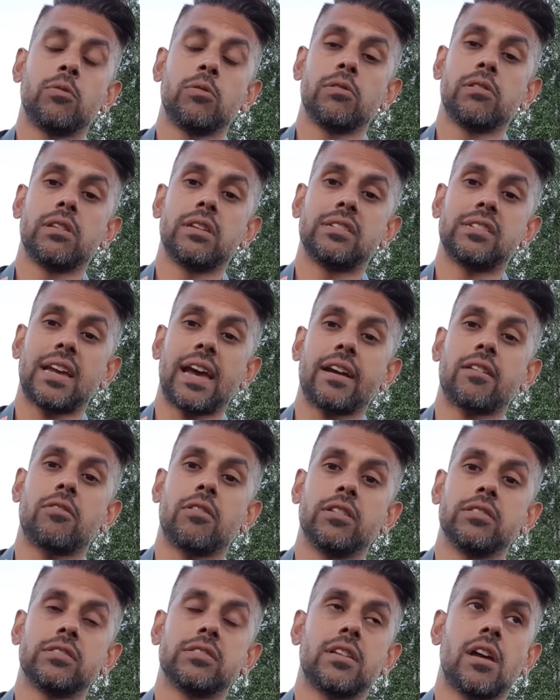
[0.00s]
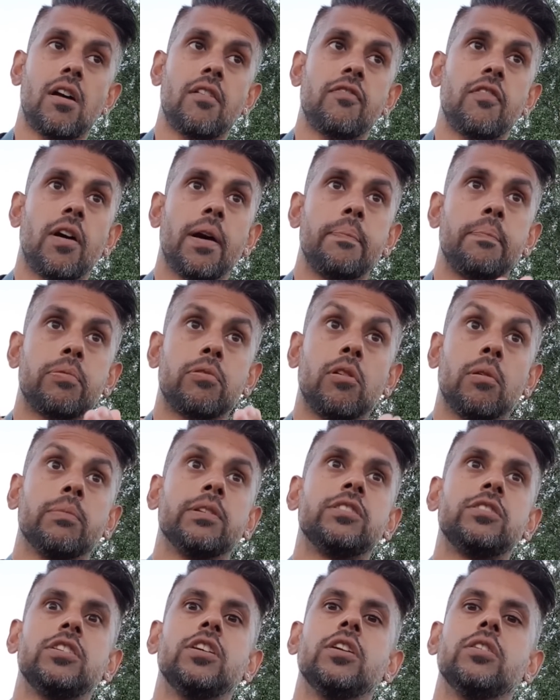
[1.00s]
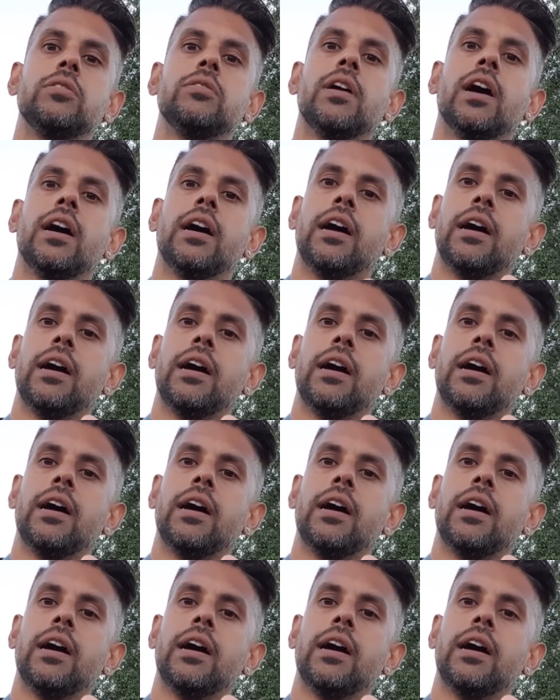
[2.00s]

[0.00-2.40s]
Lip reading: all of this Acro stuff. I promise you,